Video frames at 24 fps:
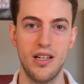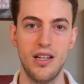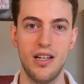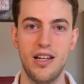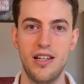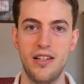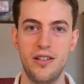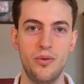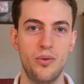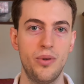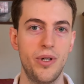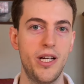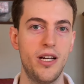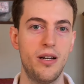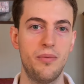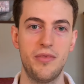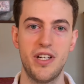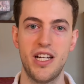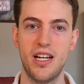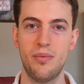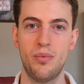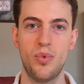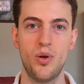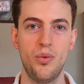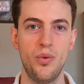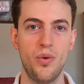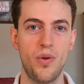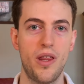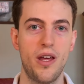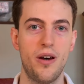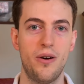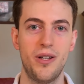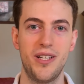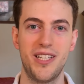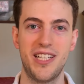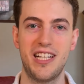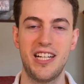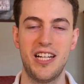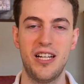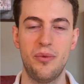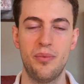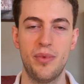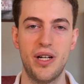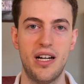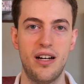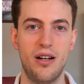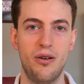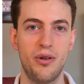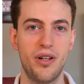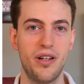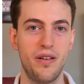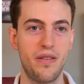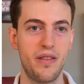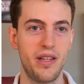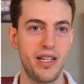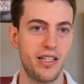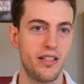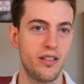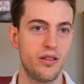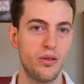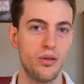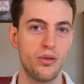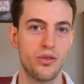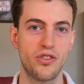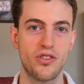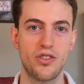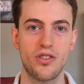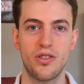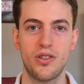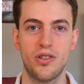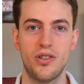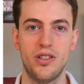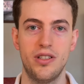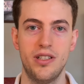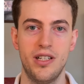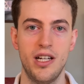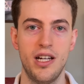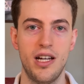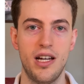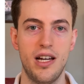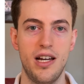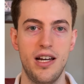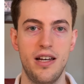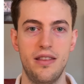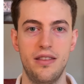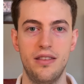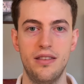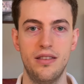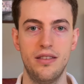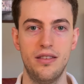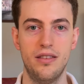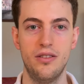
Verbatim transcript: Anyway, I'm happy with how it came out. I think it looks good, and